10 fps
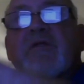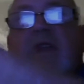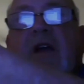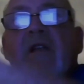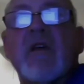we
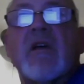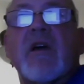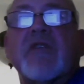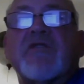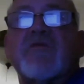do that?
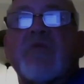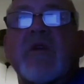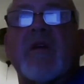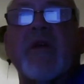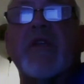I just
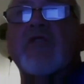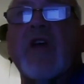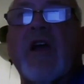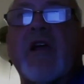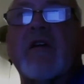want to commend
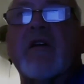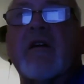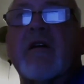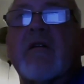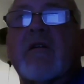Jack
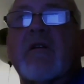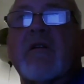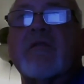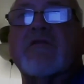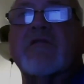uh,
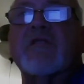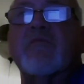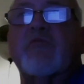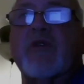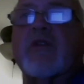on
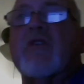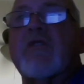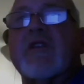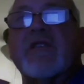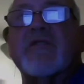
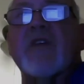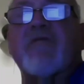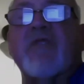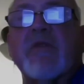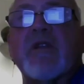procuring this
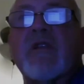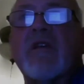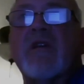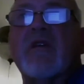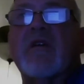stuff. I
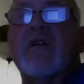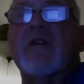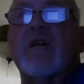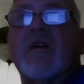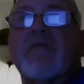mean,
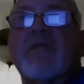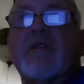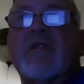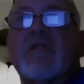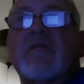um,
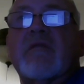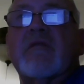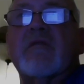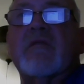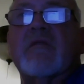
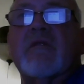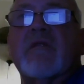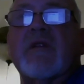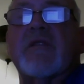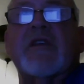
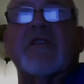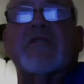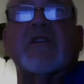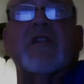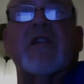I think
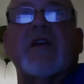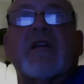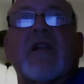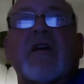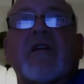he's got the
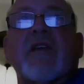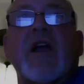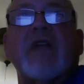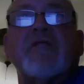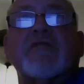luck, luck of
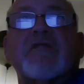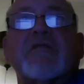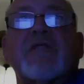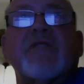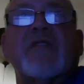the Irish
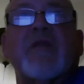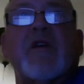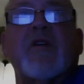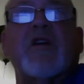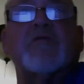because every
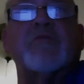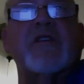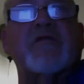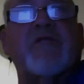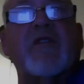time he calls
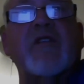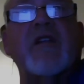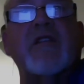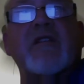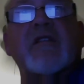me, he's found
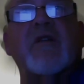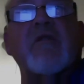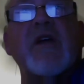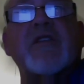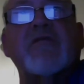another
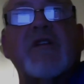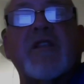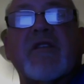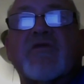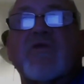grant or
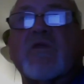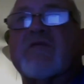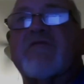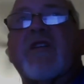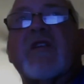another
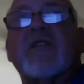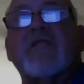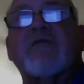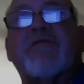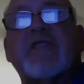source of
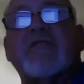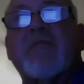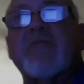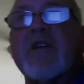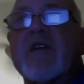funding to fix
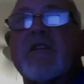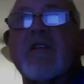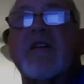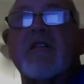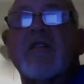something.
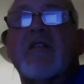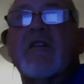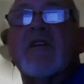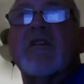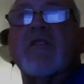And, uh,
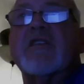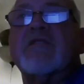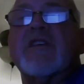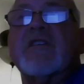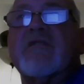you know,
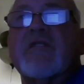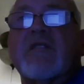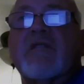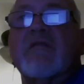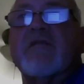these things
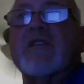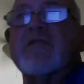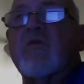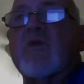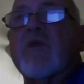uh, are
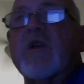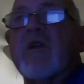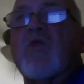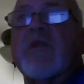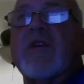things that we
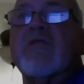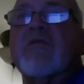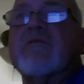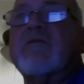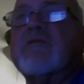wouldn't normally
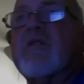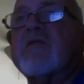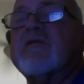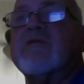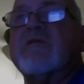do.
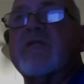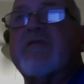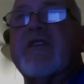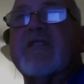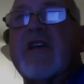So this is
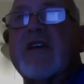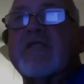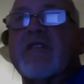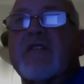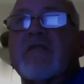uh,
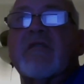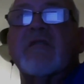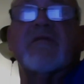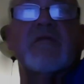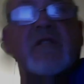fantastic and,
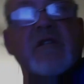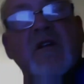and